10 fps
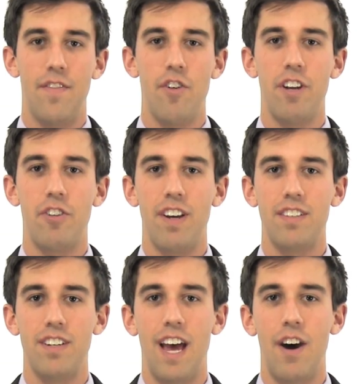If you're
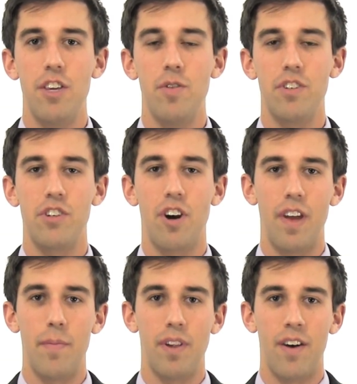interested in how to use the
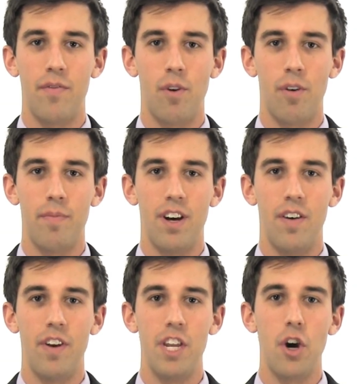survey platform, a
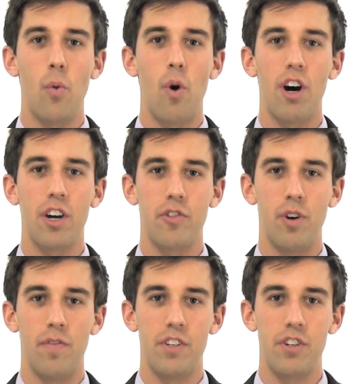video
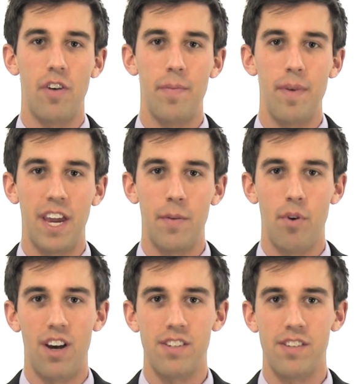walkthrough of the survey making
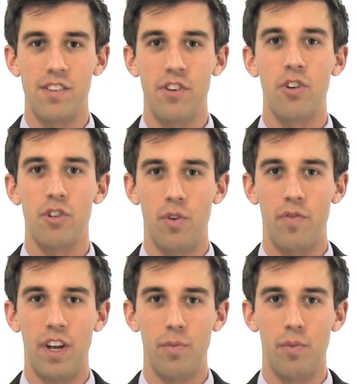process is also
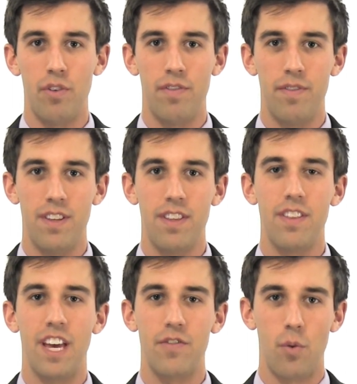available.
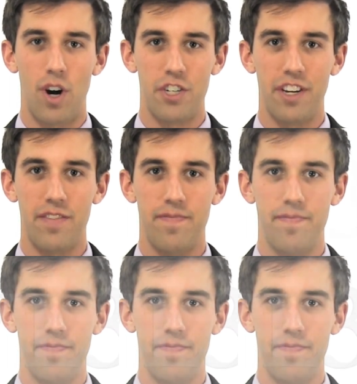Thanks for watching.